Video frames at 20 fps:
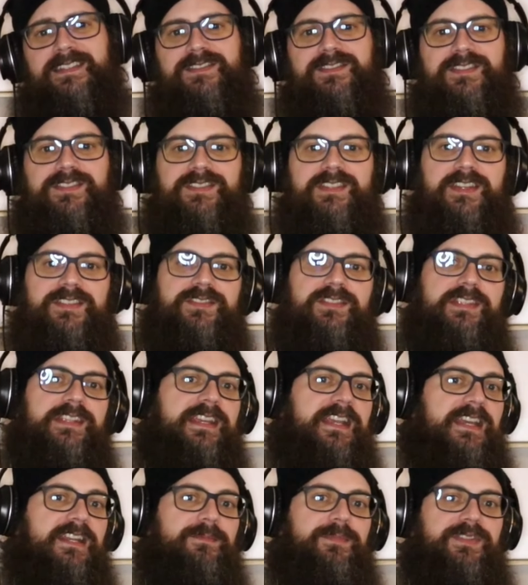discussing
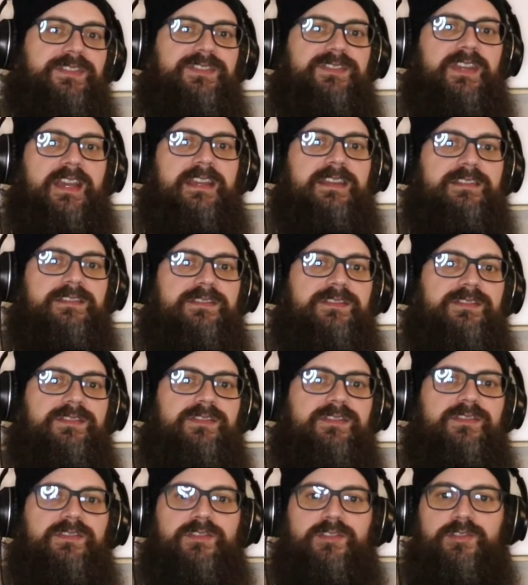cannabis
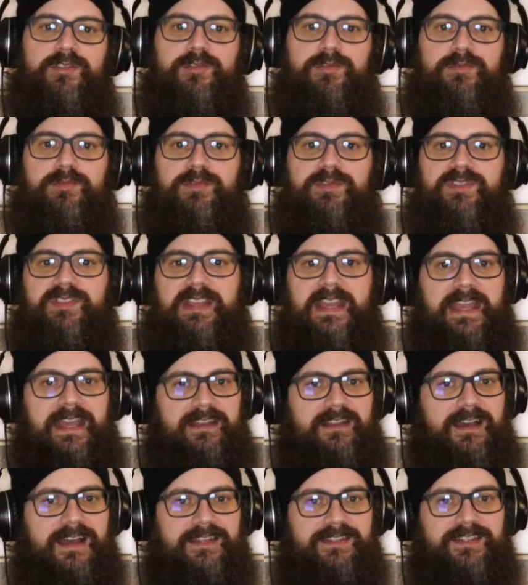science, news, and
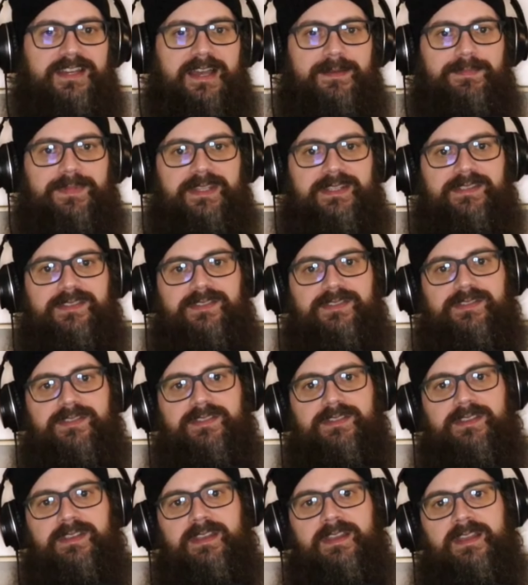hot topics.
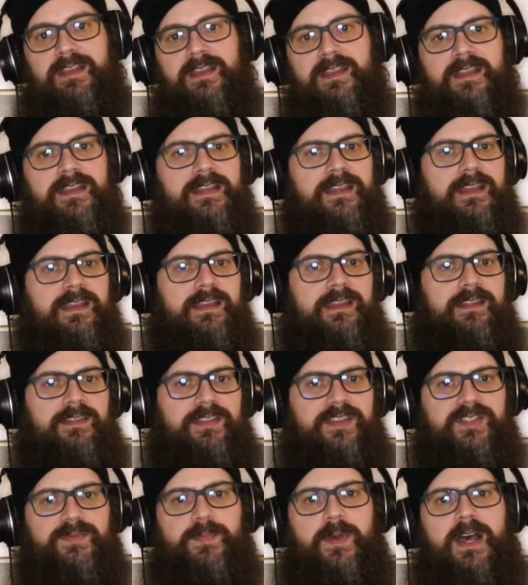
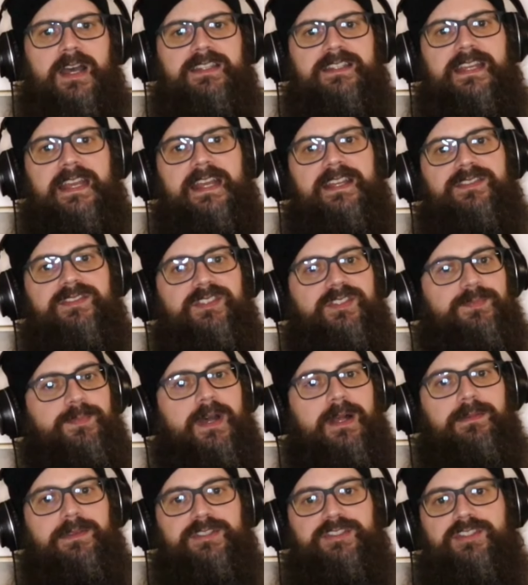This podcast is
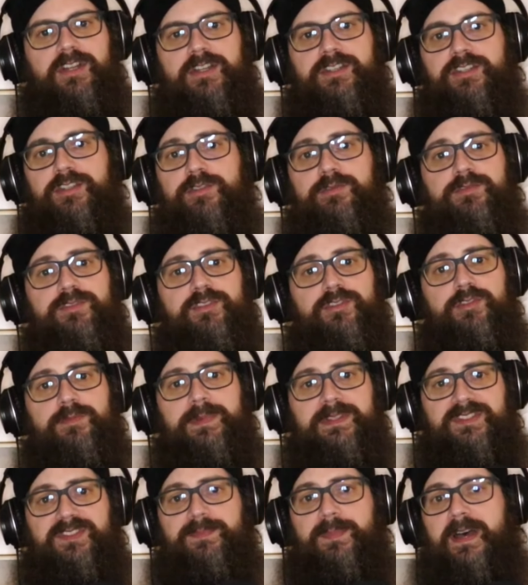published on YouTube
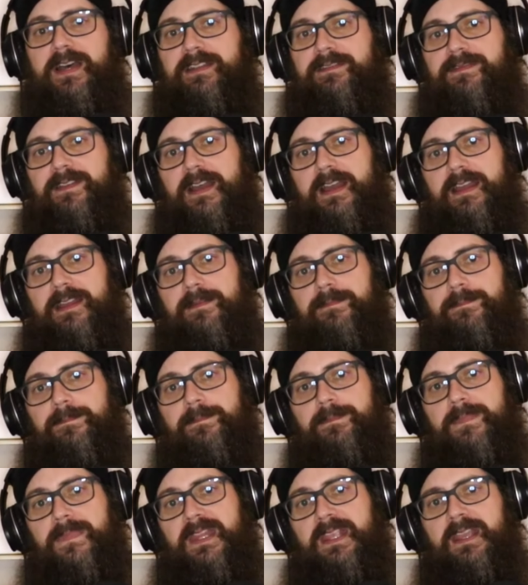and Spotify.
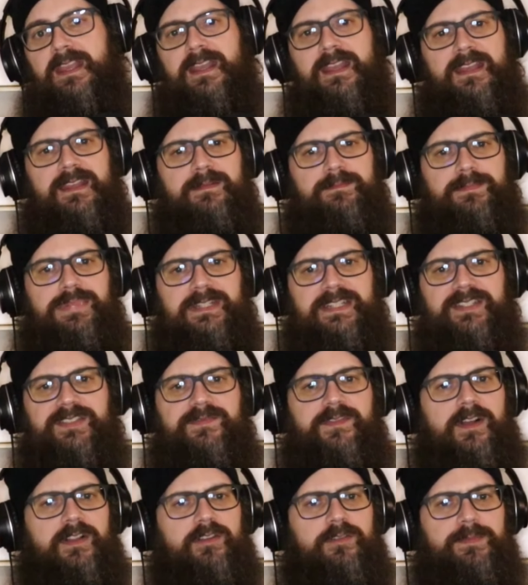Please
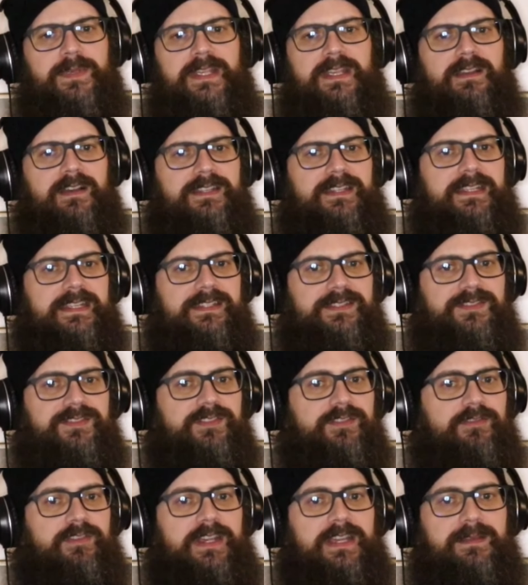follow me on
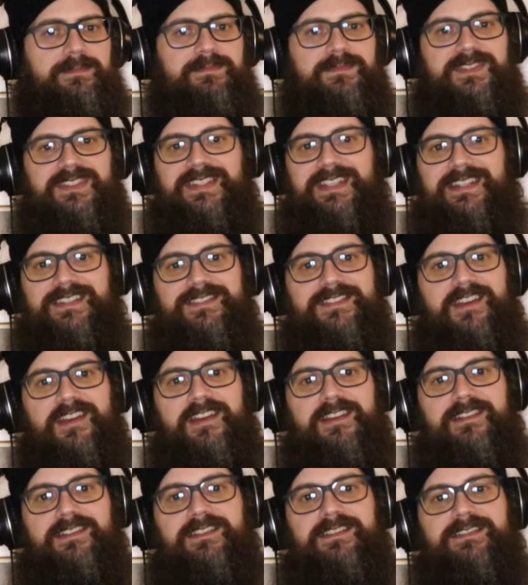Instagram,
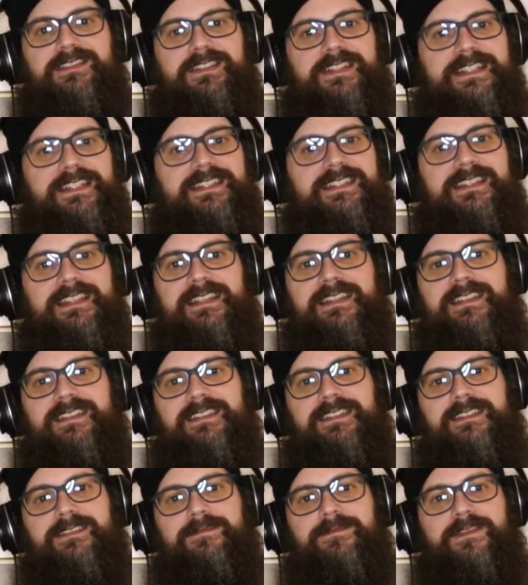TikTok,
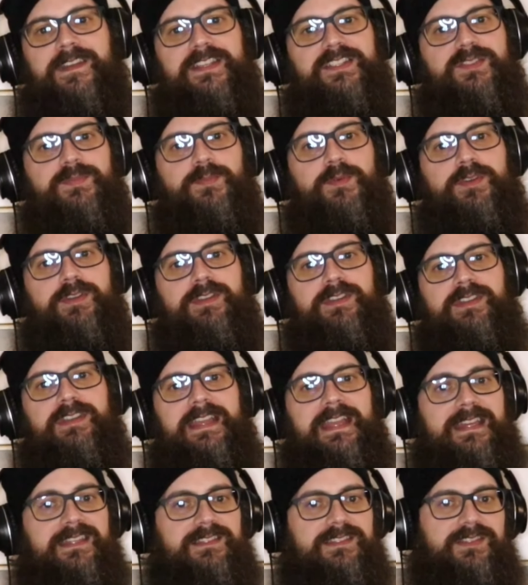LinkedIn, Facebook,
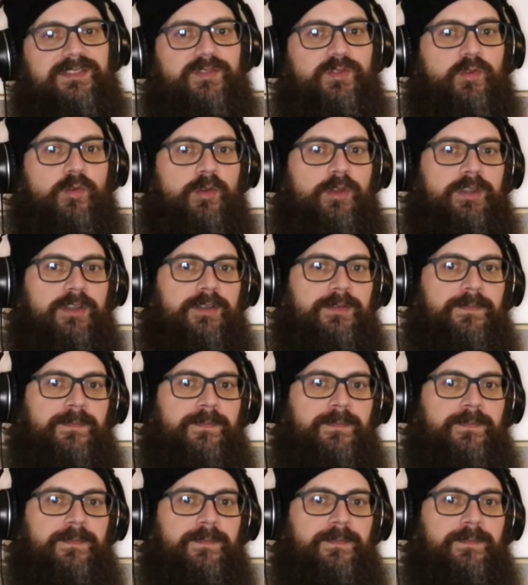and Discord.